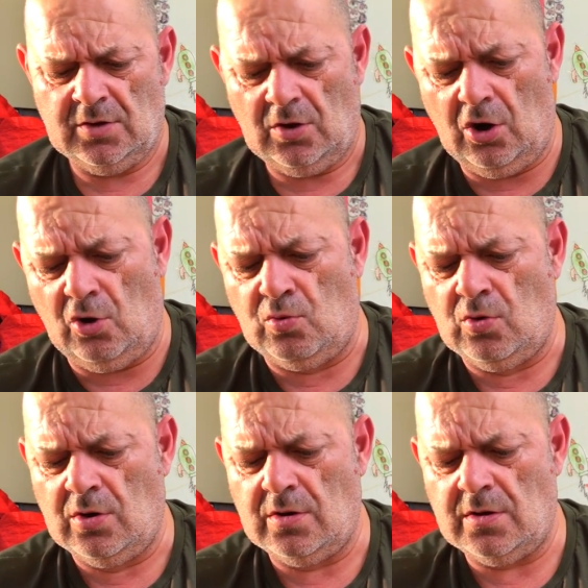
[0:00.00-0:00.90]
Oh,
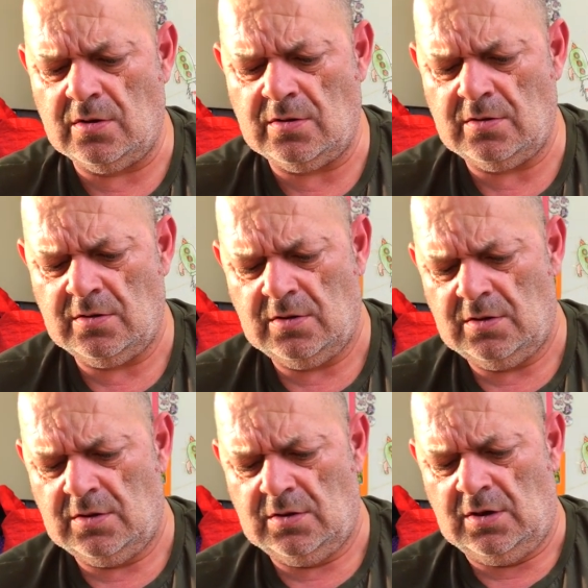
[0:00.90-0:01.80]

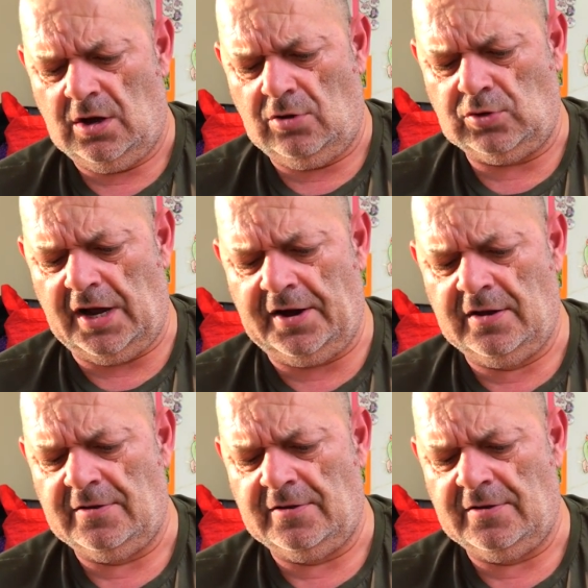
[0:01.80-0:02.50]
hold on.